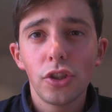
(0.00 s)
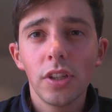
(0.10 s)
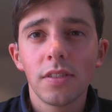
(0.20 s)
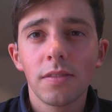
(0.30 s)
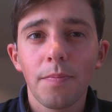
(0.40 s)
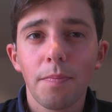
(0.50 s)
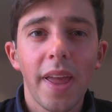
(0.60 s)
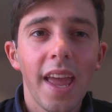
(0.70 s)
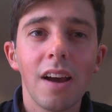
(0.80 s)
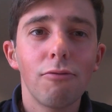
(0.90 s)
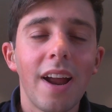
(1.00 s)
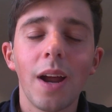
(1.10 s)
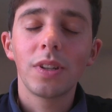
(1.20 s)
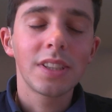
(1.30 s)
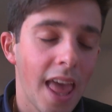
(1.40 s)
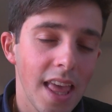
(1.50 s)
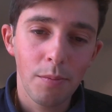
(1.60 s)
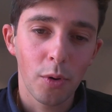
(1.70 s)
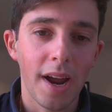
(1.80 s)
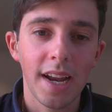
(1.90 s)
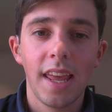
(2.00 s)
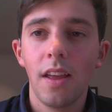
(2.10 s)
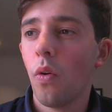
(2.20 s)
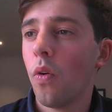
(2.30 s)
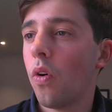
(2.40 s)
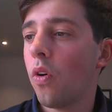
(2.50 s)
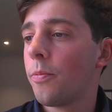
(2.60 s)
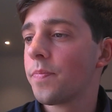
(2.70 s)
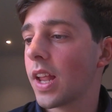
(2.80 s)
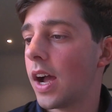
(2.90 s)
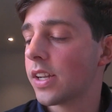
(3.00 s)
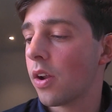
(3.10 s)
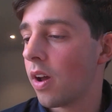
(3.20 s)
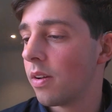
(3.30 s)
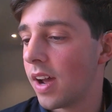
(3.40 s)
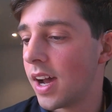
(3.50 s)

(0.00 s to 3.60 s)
just being around a table, Maggie, or I don't know.